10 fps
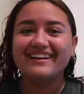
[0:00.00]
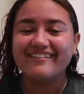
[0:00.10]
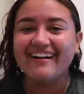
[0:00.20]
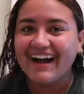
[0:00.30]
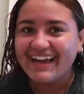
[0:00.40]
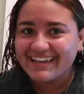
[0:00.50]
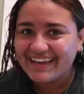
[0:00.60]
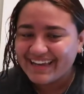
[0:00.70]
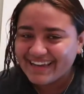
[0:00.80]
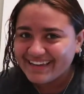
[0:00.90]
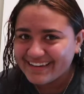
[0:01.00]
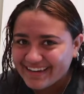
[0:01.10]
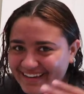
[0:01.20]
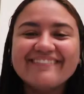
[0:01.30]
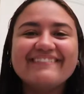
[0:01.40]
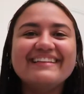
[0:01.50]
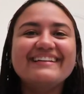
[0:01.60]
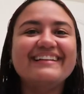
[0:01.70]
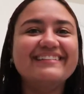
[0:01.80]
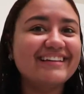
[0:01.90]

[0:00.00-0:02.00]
even crying? I feel like I